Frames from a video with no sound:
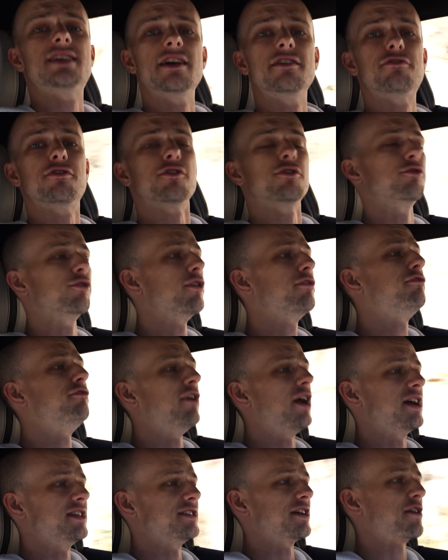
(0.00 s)
they've
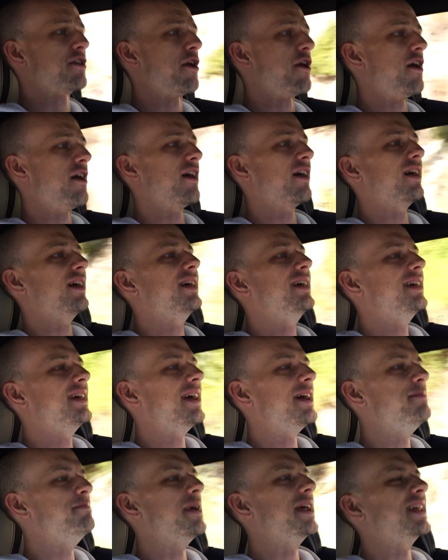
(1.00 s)
refined the car
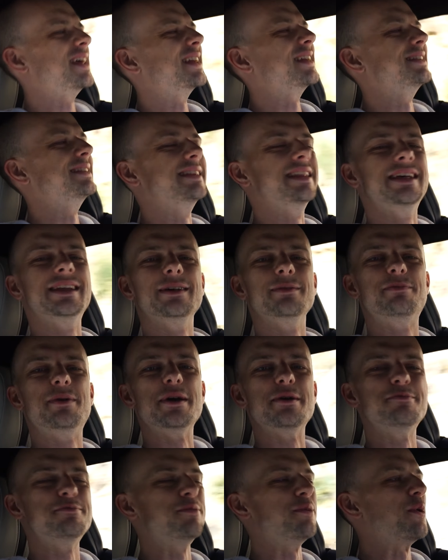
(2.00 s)
and made it a little
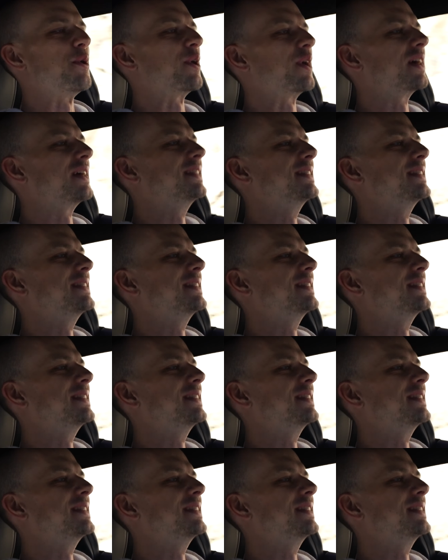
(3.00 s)
bit more